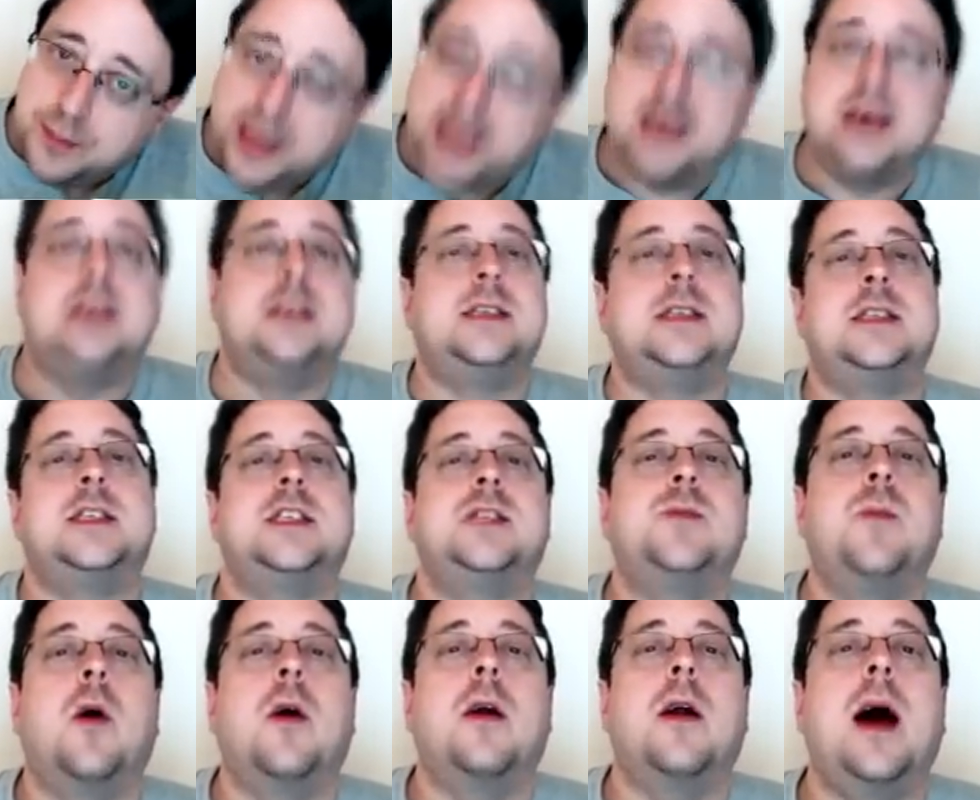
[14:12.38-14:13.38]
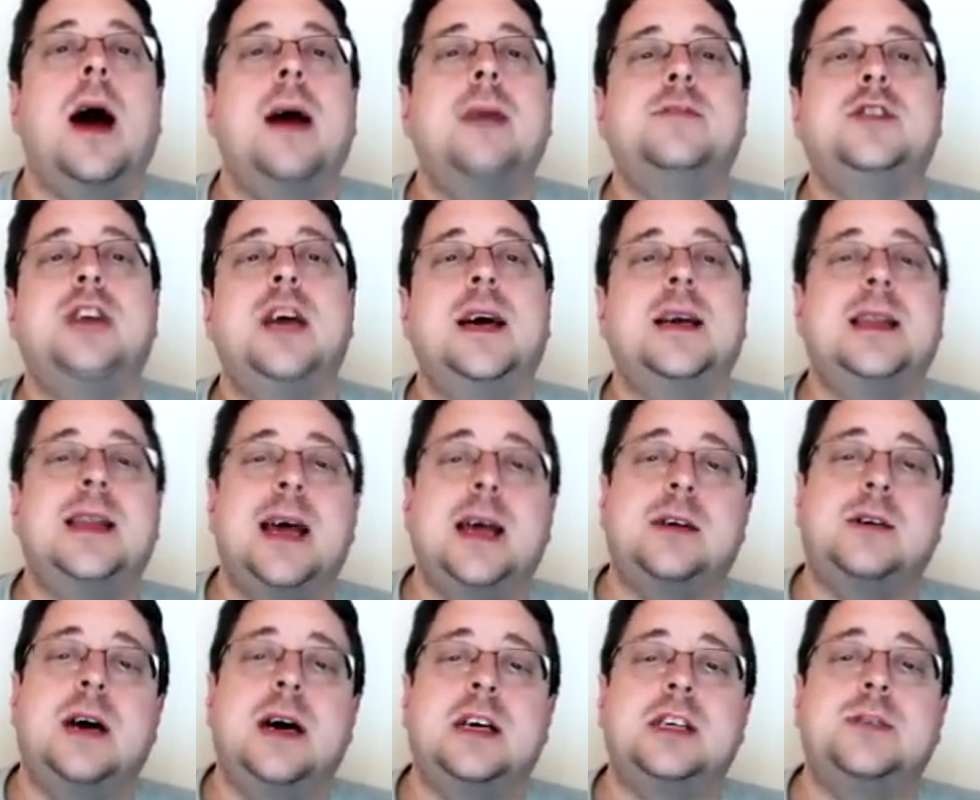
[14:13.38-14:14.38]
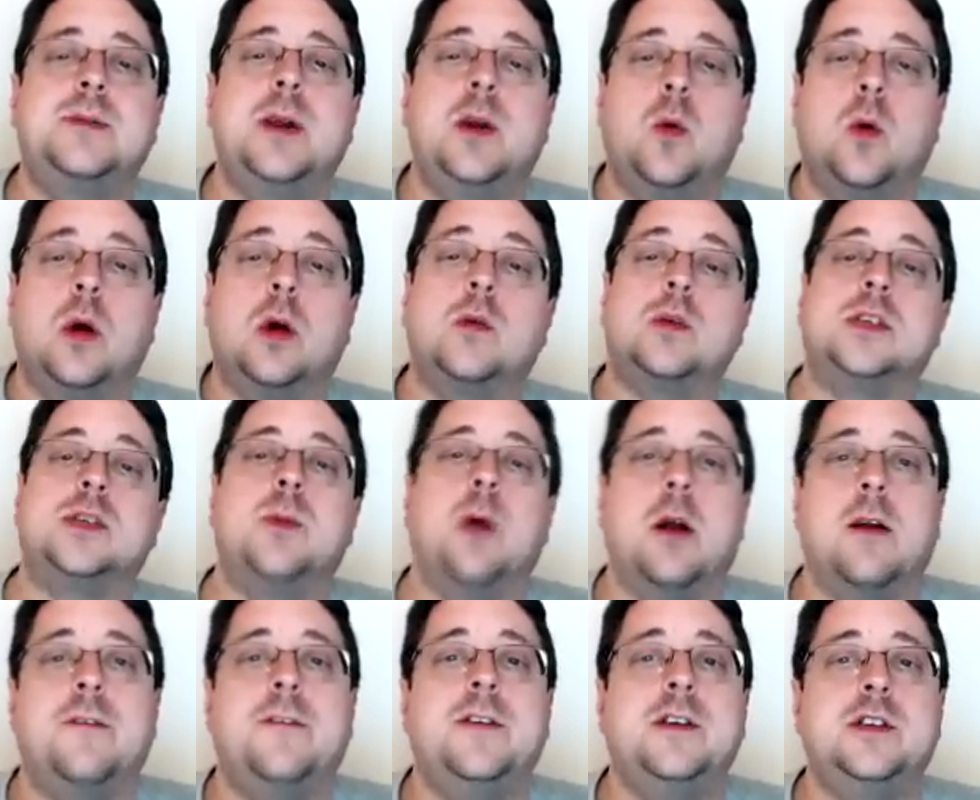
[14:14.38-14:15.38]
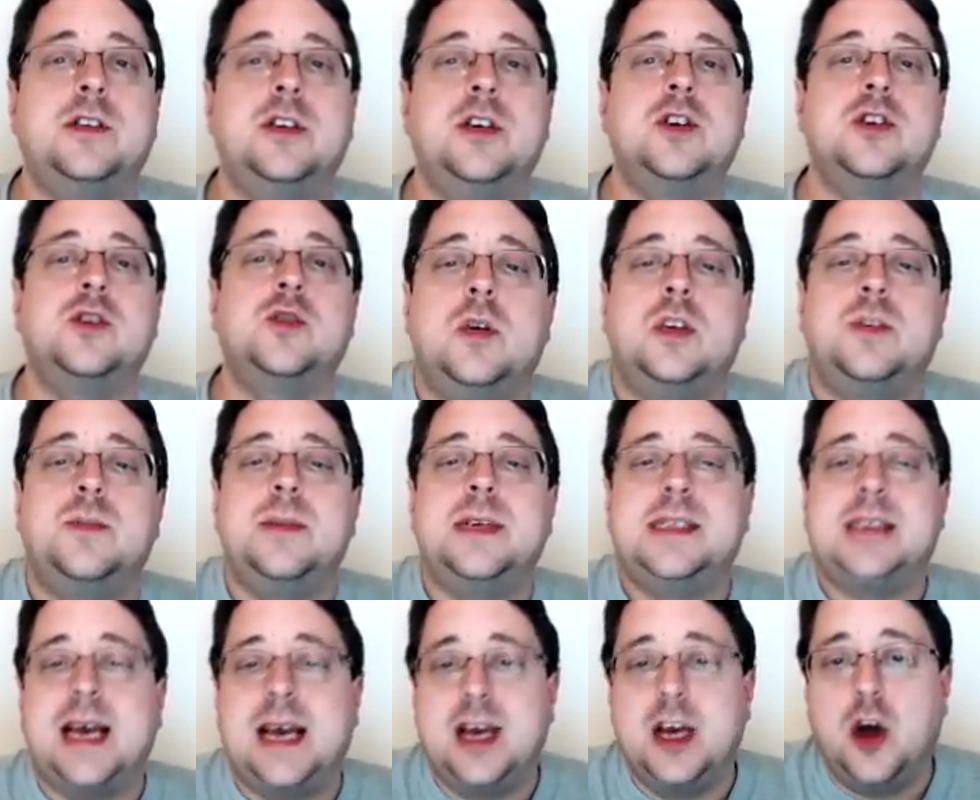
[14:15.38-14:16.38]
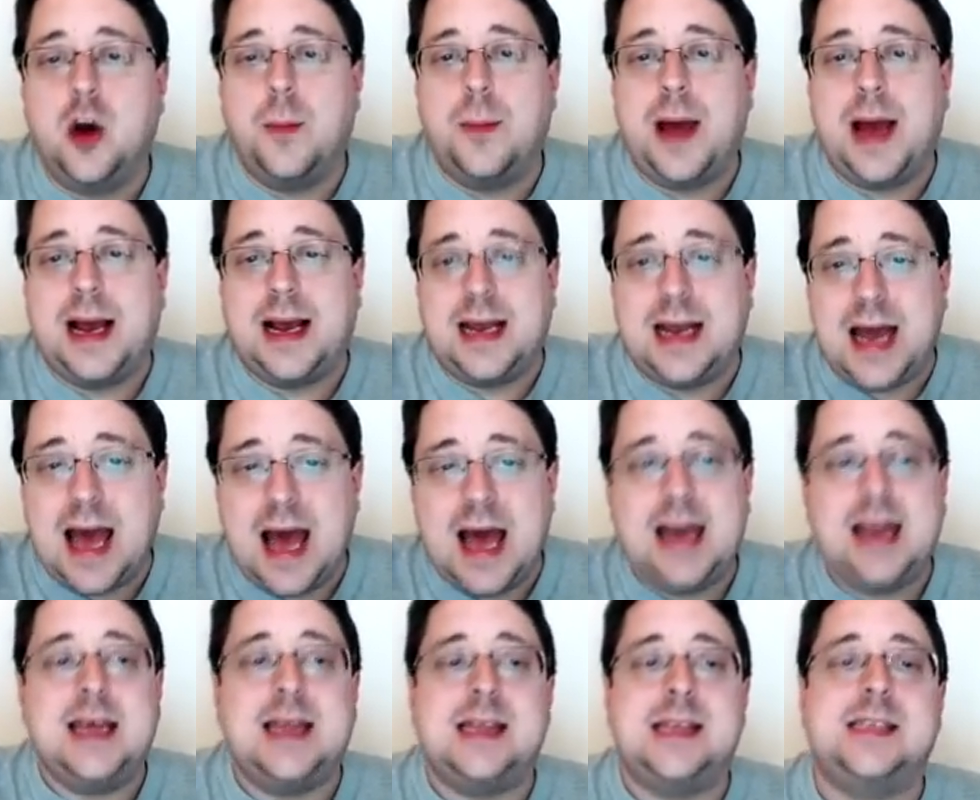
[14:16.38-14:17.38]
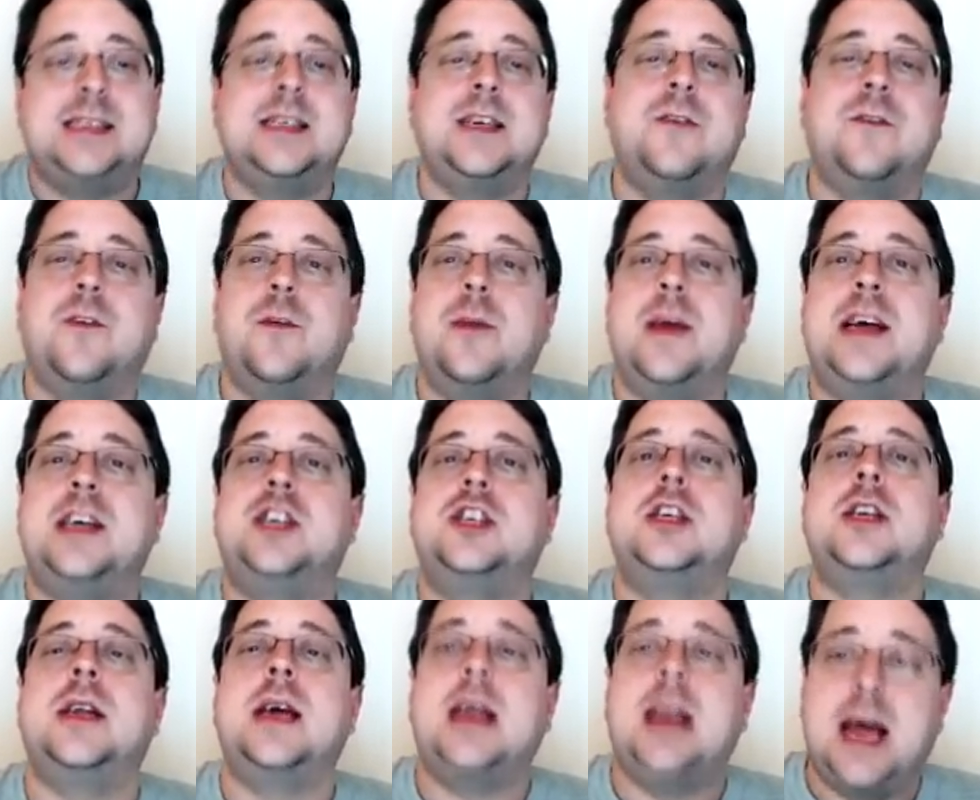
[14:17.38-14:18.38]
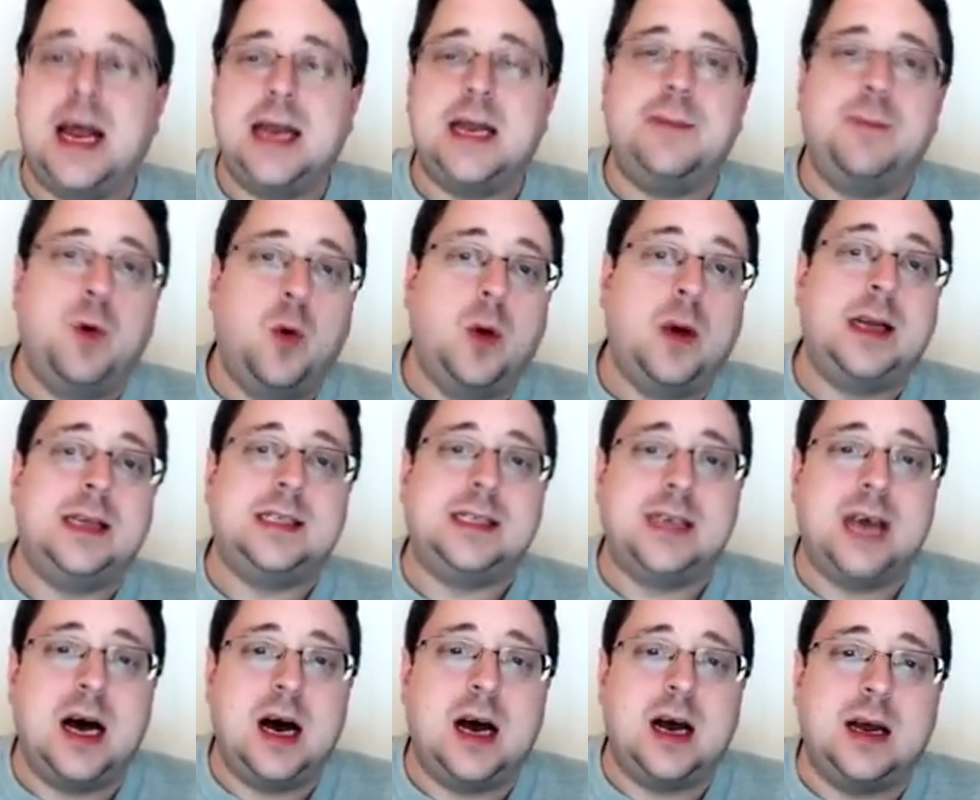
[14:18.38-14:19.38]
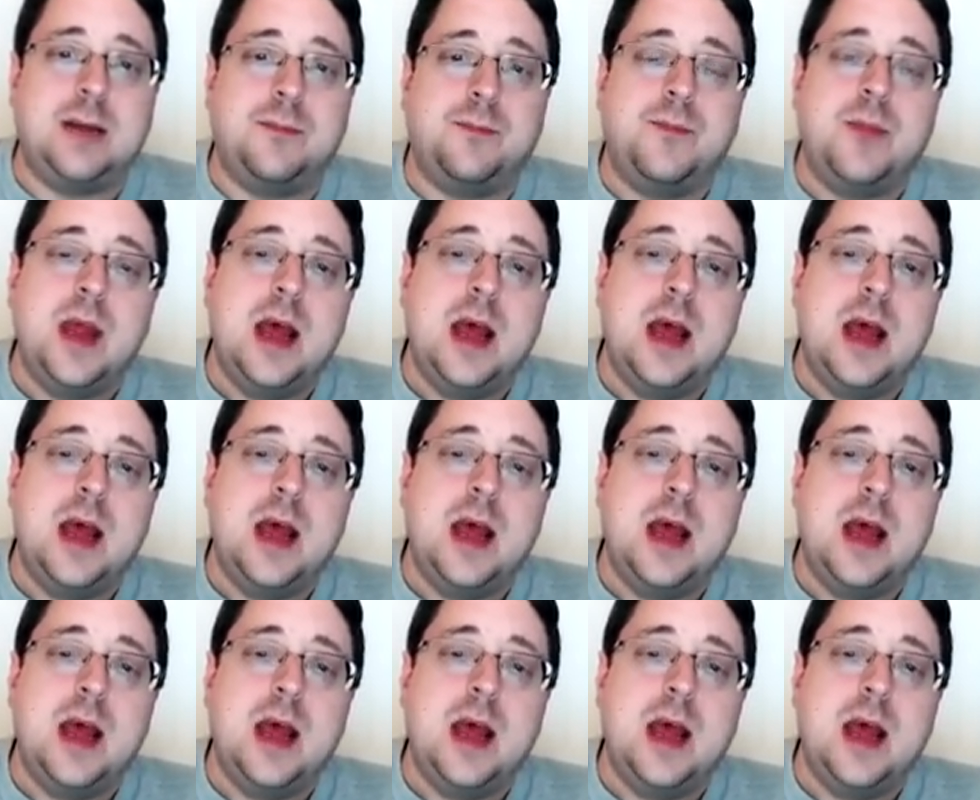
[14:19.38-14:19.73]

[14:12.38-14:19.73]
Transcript: Because it's a Smart Object, that allows me to work with smart filters, which means I can go back and edit this information at any point in time.